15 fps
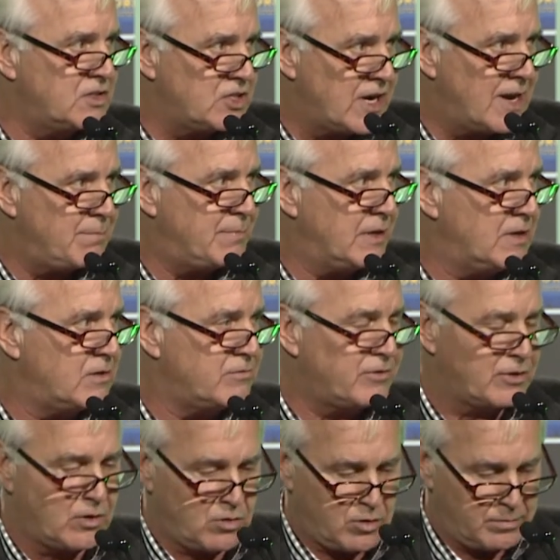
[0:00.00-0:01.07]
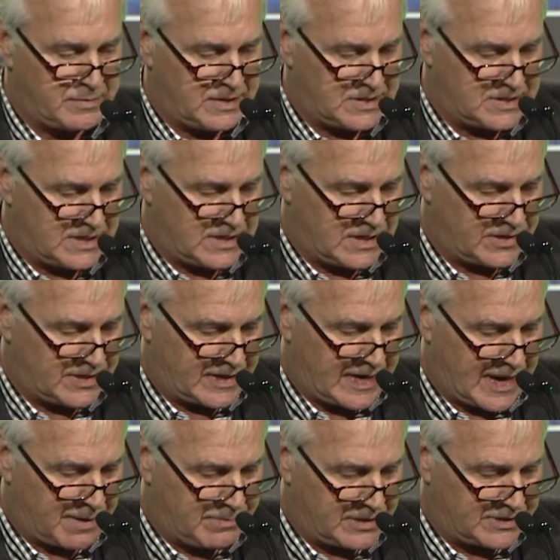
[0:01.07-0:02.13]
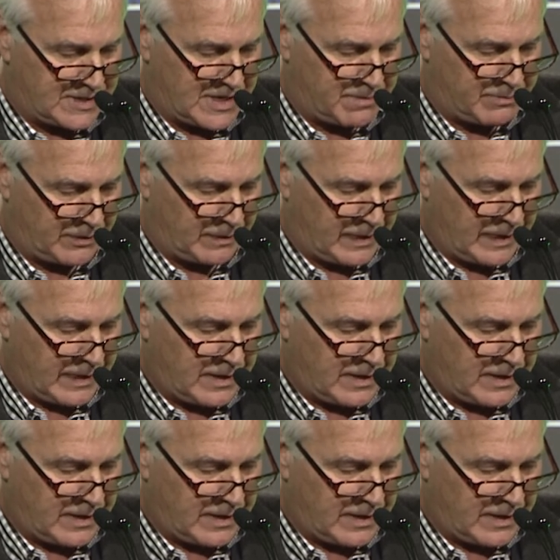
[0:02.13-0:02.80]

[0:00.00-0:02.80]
champion for OMDC at the cabinet table.